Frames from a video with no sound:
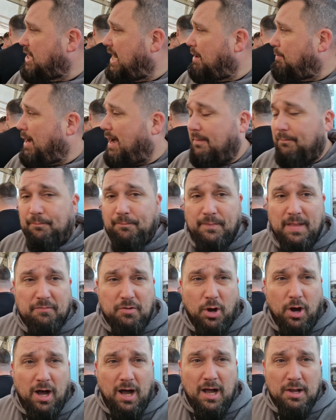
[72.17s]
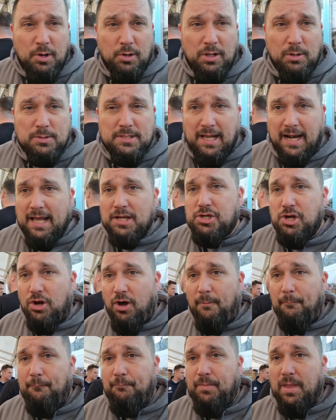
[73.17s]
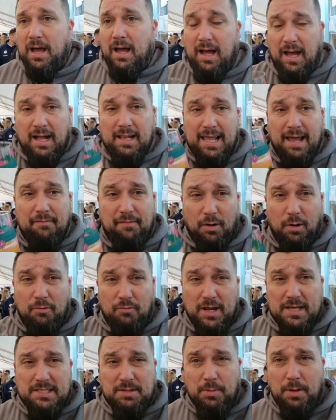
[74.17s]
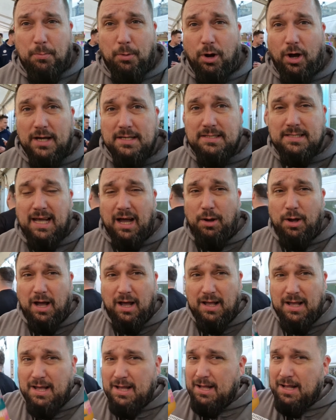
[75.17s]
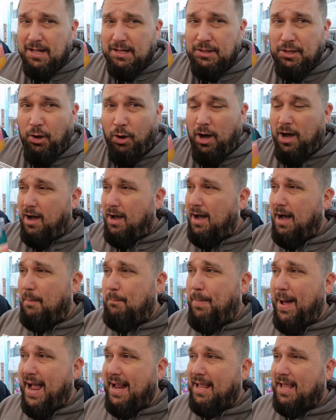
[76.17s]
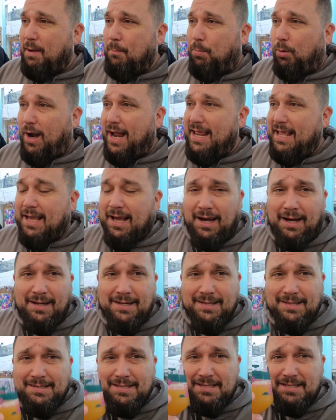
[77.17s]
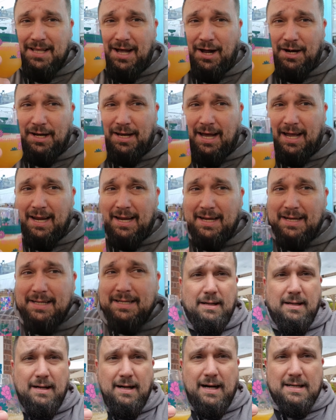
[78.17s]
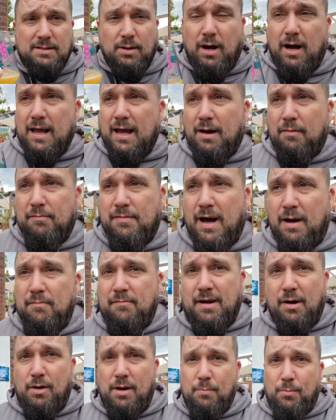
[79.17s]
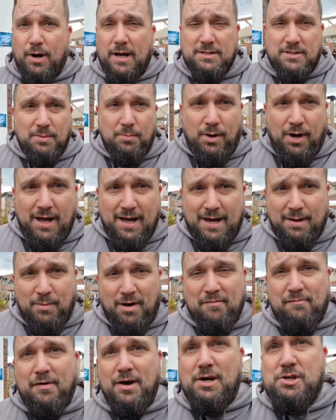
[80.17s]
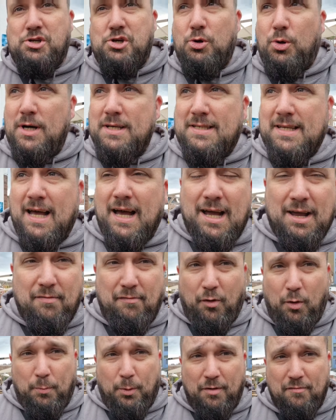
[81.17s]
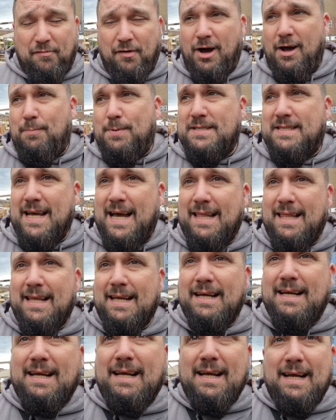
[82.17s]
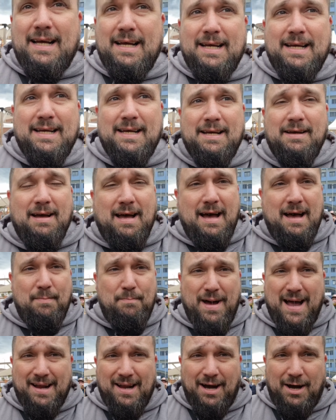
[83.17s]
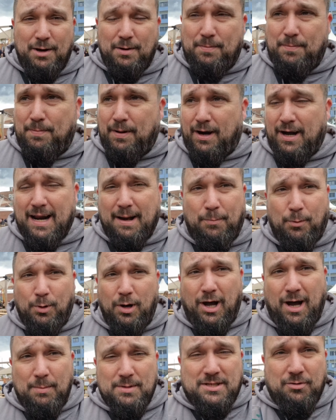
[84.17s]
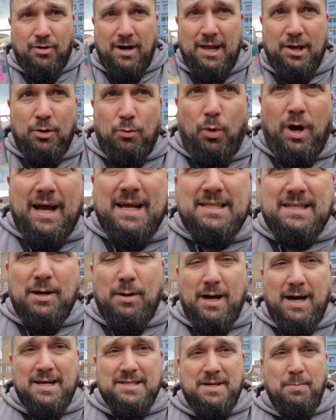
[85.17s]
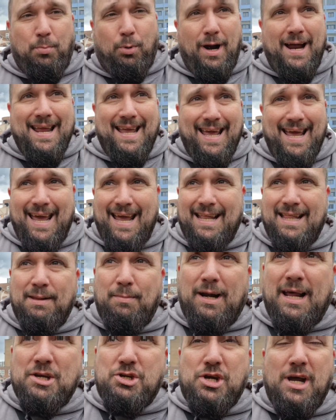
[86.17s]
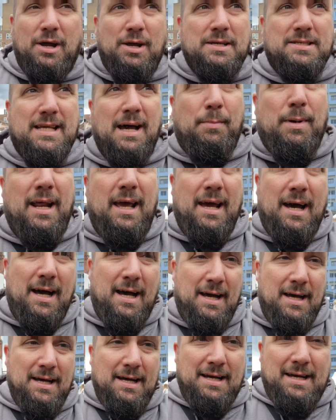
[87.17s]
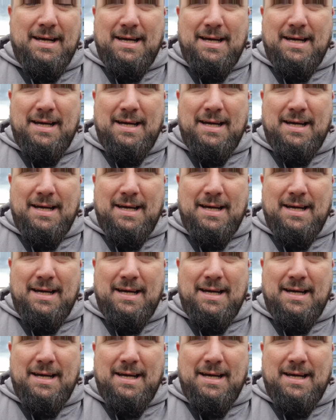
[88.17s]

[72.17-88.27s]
check them out. They've got a good little selection on, and yeah, very reasonably priced. So not a bank breaker to start the day. That's all right, yeah, I'm very impressed in my first choice. 4.5% mango, pineapple, lime. It's a really good way to break in. But let's show you some of the